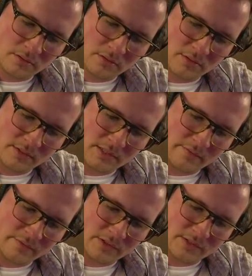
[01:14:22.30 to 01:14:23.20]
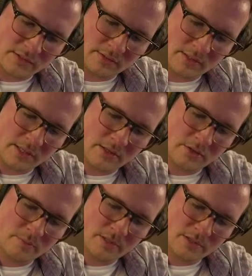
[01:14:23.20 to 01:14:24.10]
Let's give just a little
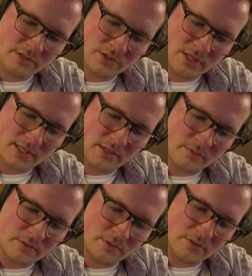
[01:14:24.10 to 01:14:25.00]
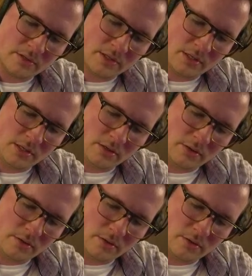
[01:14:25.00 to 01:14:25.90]
bit of shadow under
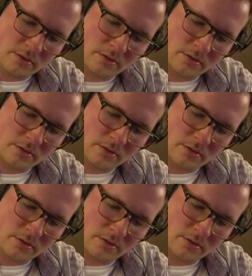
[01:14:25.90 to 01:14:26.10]
here.